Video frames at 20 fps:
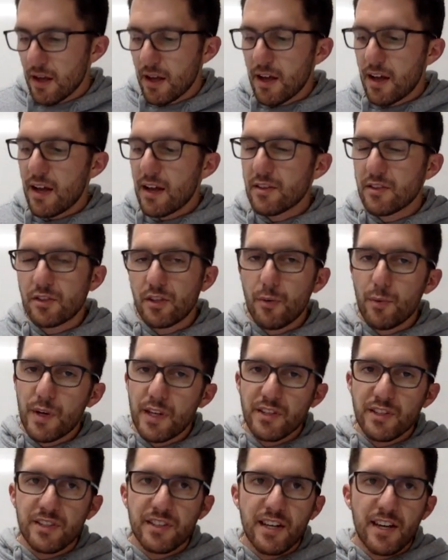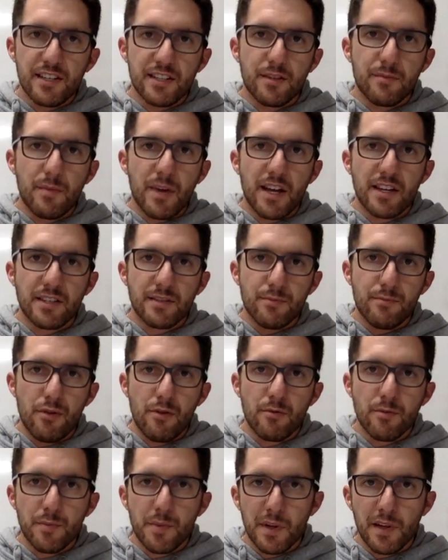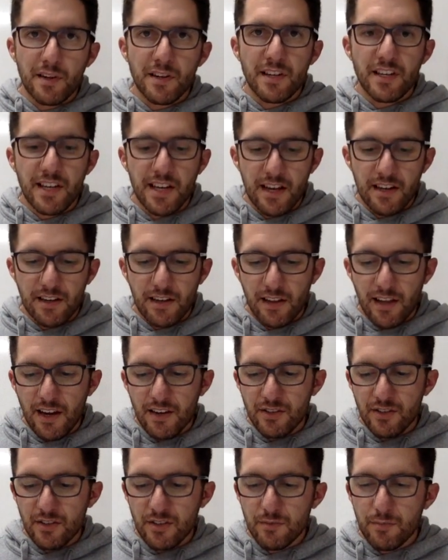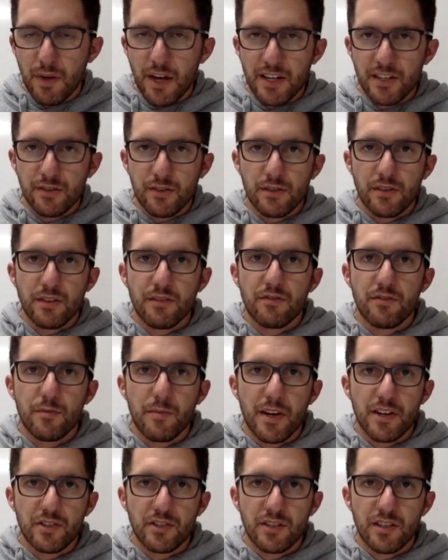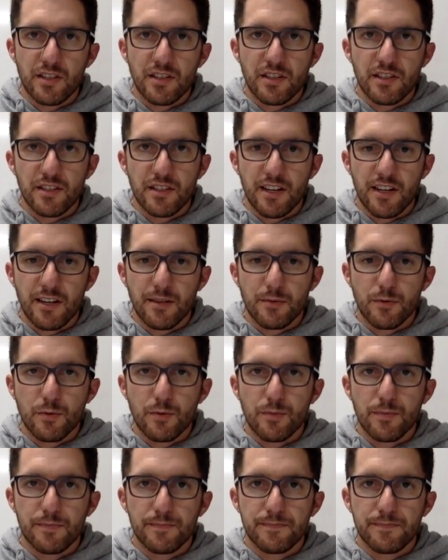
And so we can start to make some probability calculations based on the information in this table.